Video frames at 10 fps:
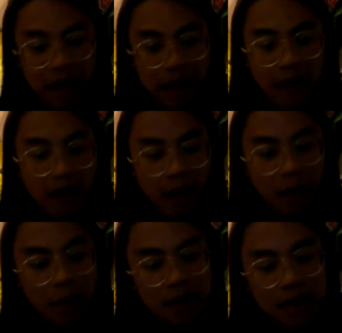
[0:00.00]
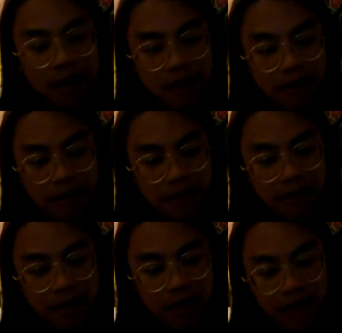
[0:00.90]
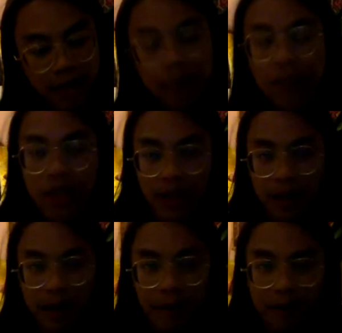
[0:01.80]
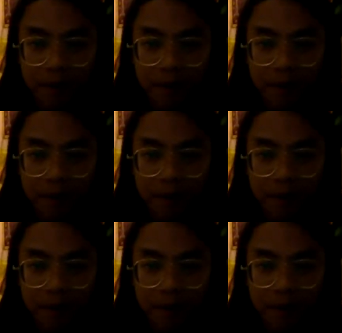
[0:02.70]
Not all wisdom can be shared,